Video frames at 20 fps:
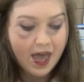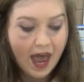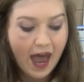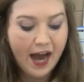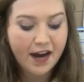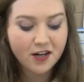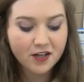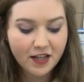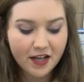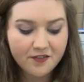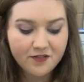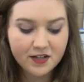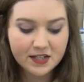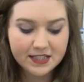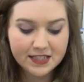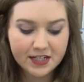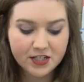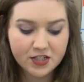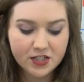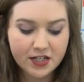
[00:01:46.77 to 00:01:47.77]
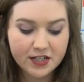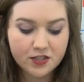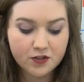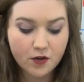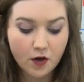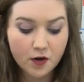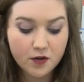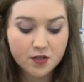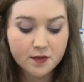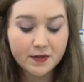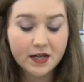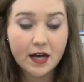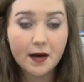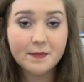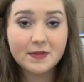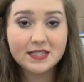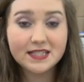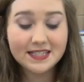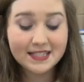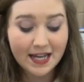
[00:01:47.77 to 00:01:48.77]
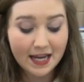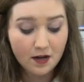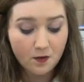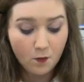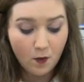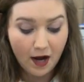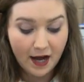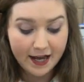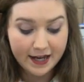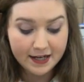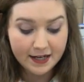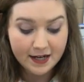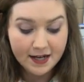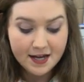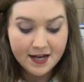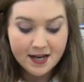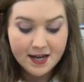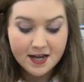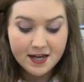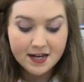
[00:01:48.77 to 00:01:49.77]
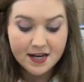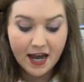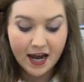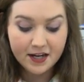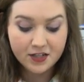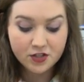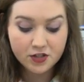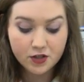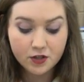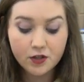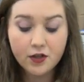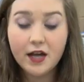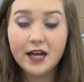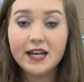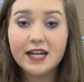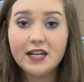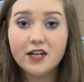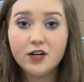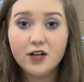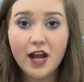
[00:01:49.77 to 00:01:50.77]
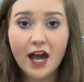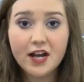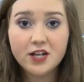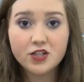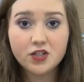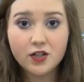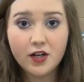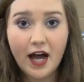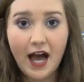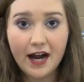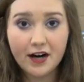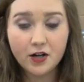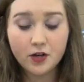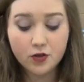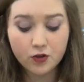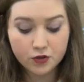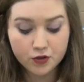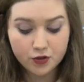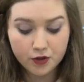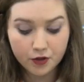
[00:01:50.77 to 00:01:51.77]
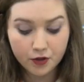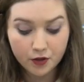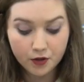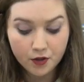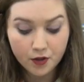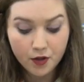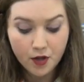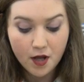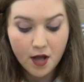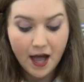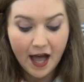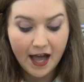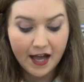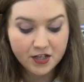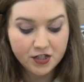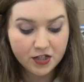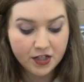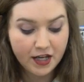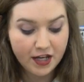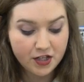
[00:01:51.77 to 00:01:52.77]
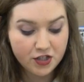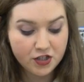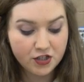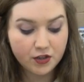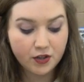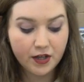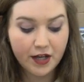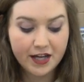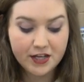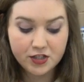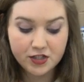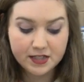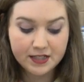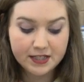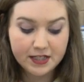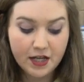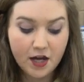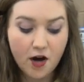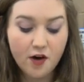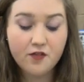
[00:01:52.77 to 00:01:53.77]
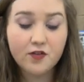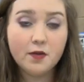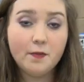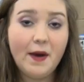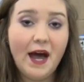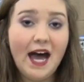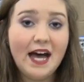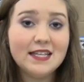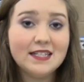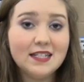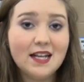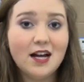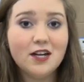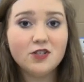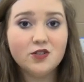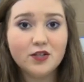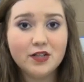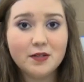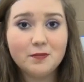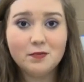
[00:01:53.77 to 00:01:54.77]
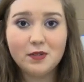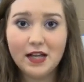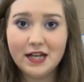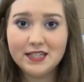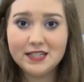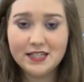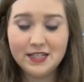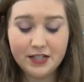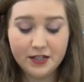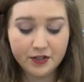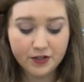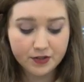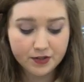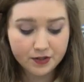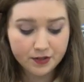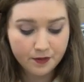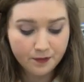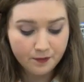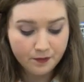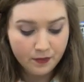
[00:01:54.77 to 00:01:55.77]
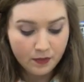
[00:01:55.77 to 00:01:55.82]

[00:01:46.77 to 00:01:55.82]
AgriLife Extension has grown to become a statewide, national, and international agricultural educational agency over the past 100+ years.